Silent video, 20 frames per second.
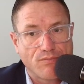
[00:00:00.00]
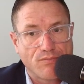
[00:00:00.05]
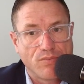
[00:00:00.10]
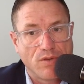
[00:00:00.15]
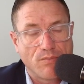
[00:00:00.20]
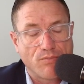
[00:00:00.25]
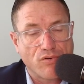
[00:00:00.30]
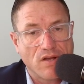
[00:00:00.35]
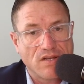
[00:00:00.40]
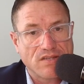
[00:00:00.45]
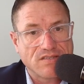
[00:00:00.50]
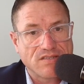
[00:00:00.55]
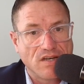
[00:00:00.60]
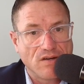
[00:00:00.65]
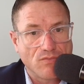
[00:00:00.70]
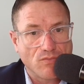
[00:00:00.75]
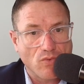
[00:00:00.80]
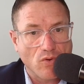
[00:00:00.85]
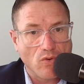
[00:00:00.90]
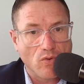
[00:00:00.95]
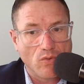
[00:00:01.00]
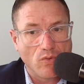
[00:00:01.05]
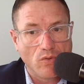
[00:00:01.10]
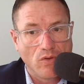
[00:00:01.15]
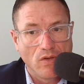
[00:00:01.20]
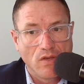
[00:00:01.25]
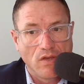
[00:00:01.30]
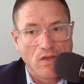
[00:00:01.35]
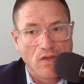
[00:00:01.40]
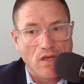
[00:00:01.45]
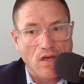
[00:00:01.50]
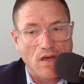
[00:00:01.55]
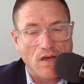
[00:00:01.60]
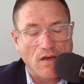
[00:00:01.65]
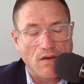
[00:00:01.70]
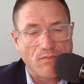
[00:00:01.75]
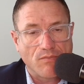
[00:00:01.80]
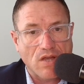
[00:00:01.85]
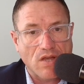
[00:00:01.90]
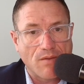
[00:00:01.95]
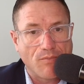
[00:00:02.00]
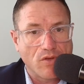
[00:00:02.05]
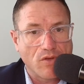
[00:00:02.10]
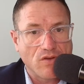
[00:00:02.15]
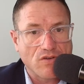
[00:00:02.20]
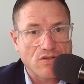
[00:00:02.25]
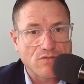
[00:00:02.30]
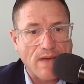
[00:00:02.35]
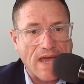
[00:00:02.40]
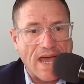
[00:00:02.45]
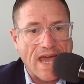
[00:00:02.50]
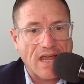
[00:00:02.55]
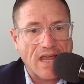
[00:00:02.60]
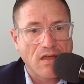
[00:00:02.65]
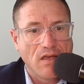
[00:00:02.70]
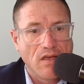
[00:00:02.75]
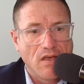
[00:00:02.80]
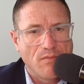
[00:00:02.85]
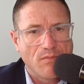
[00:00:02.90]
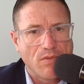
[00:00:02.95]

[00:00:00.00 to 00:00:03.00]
the president role a couple years back.